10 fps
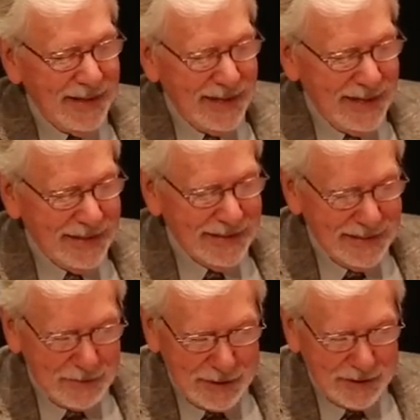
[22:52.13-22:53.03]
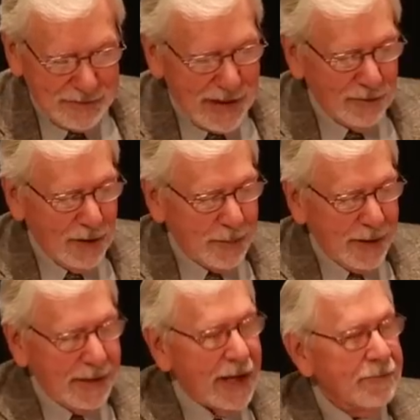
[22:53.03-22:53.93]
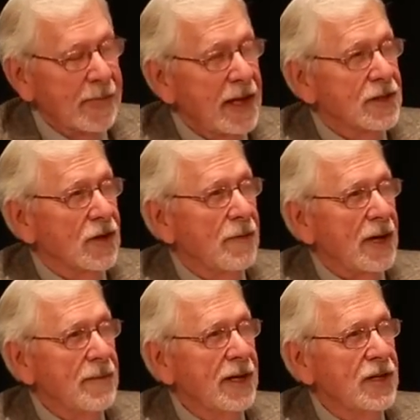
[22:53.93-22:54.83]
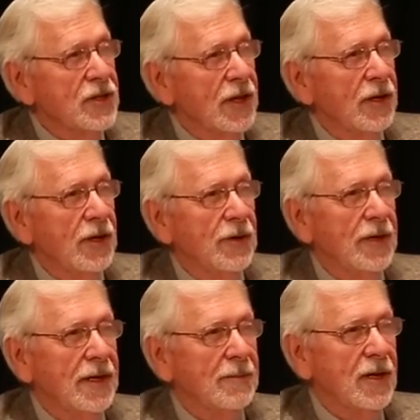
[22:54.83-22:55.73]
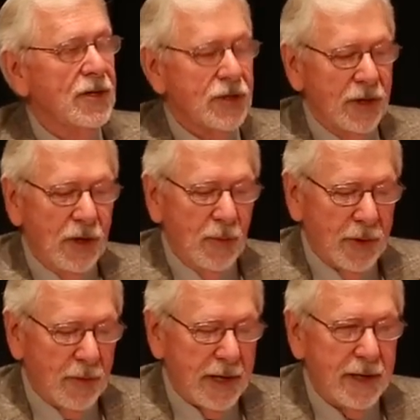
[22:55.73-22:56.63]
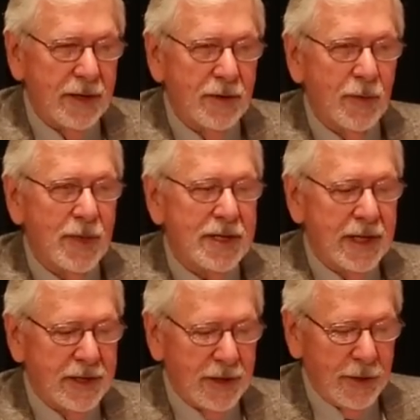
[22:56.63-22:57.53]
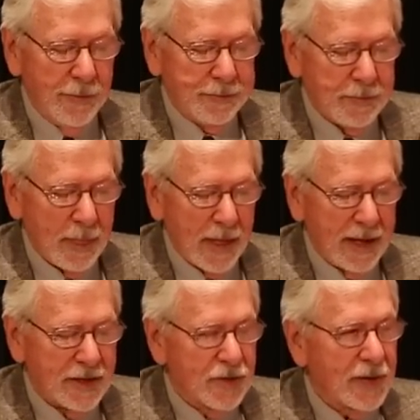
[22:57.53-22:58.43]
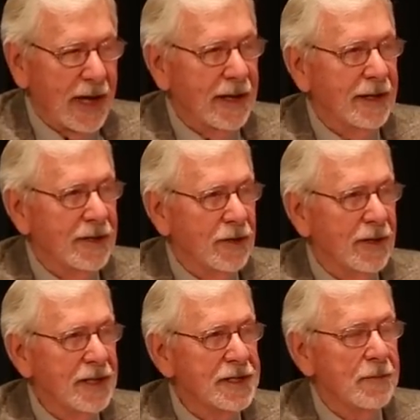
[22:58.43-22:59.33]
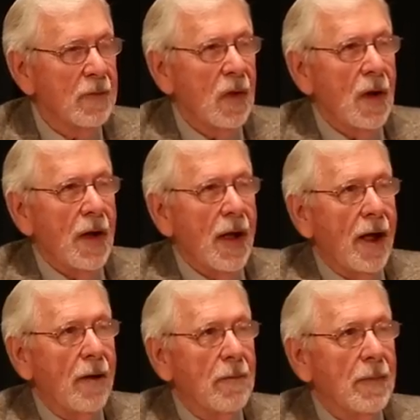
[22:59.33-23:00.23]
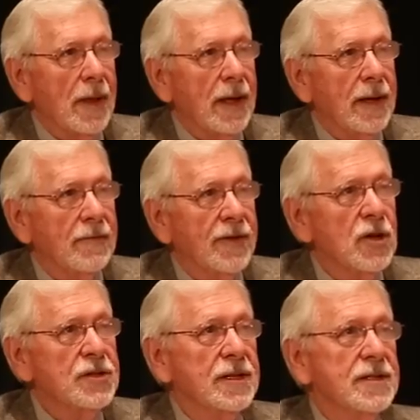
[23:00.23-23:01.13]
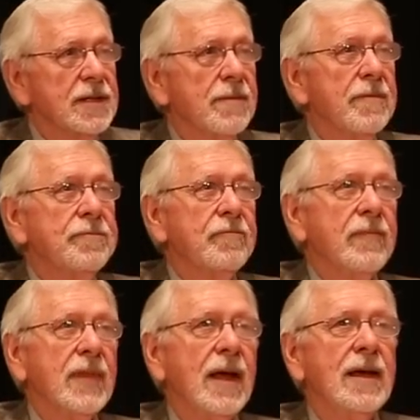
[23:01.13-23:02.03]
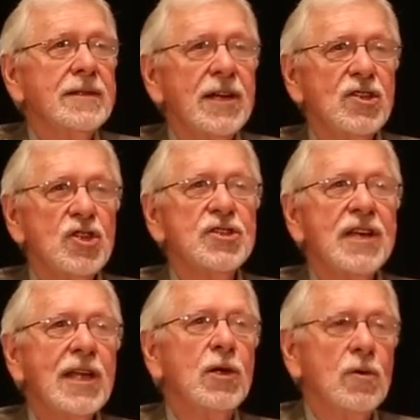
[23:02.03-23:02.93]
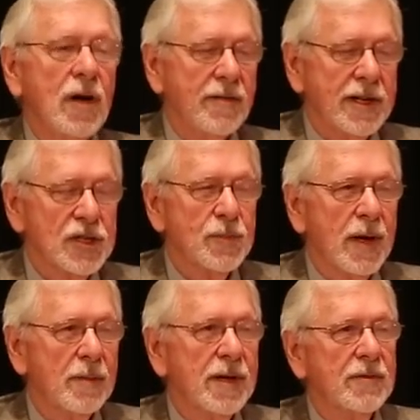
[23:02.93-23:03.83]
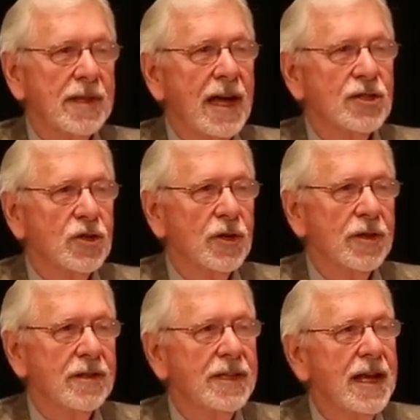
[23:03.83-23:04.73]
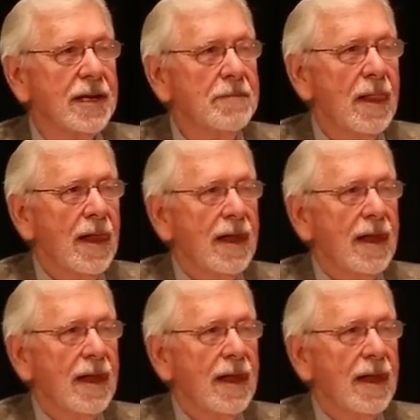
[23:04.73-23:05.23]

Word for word: Um, we didn't follow up on that. So I'm, I'm going to show you. I'm going to show you what we what we did do uh, to try to do this. Um, uh, first, some I'll just tell you of an experiment without showing you the data.